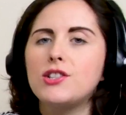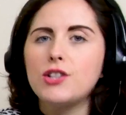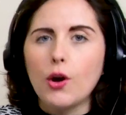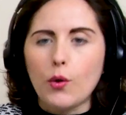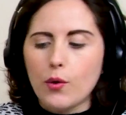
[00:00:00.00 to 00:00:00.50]

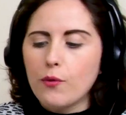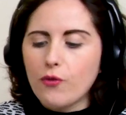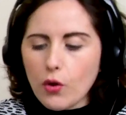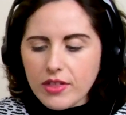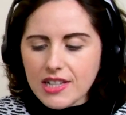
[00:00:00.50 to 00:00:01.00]
So
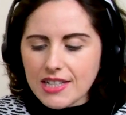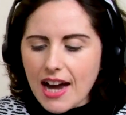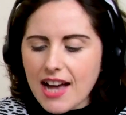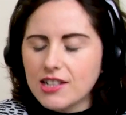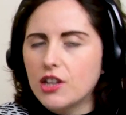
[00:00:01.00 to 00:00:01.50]
for this
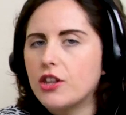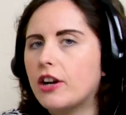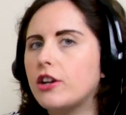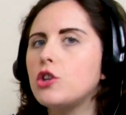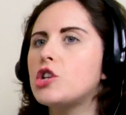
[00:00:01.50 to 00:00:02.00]
task,
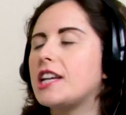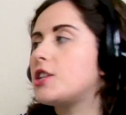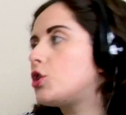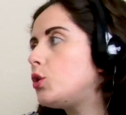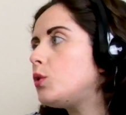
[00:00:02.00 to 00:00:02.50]
there are usually
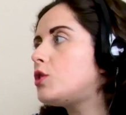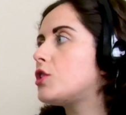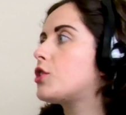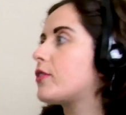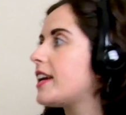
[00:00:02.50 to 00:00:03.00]
2
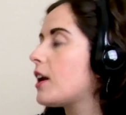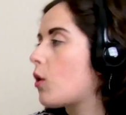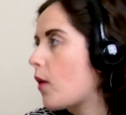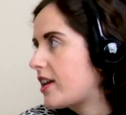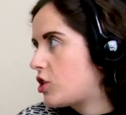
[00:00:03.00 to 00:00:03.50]
to 3
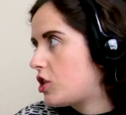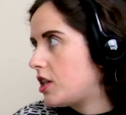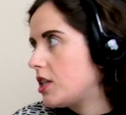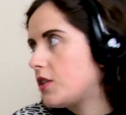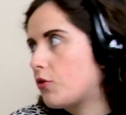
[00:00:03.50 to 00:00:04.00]

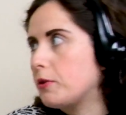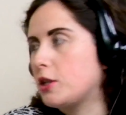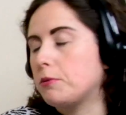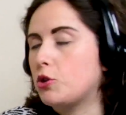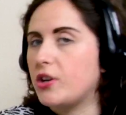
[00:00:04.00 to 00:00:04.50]
questions for
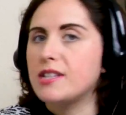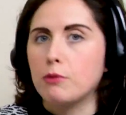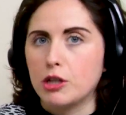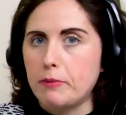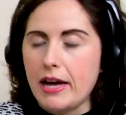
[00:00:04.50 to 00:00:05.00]
multiple choice,
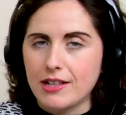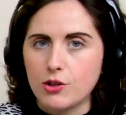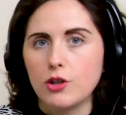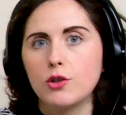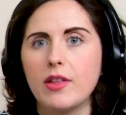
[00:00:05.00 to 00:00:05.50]
multiple
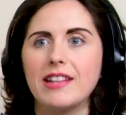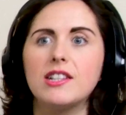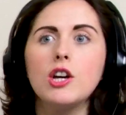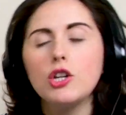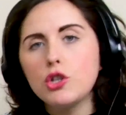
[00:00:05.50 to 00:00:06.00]
answer. So
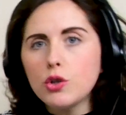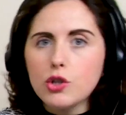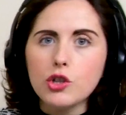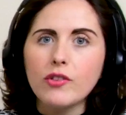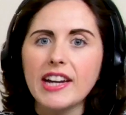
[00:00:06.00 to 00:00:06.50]
that's 2
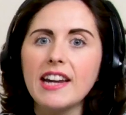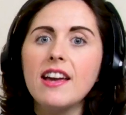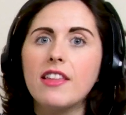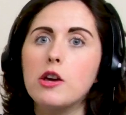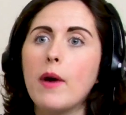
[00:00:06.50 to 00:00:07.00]
to
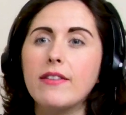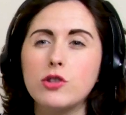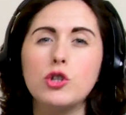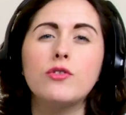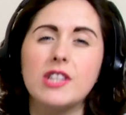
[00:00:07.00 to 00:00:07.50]
3 that you have
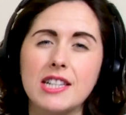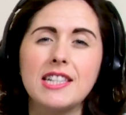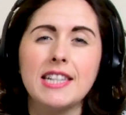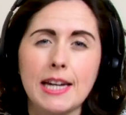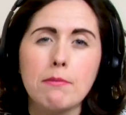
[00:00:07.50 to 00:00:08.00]
to do for the
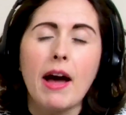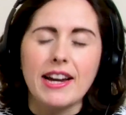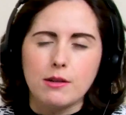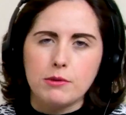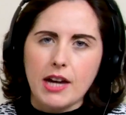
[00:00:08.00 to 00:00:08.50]
same
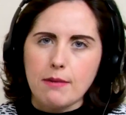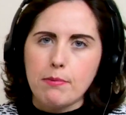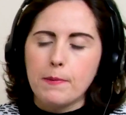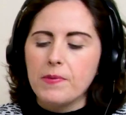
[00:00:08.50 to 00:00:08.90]
item type.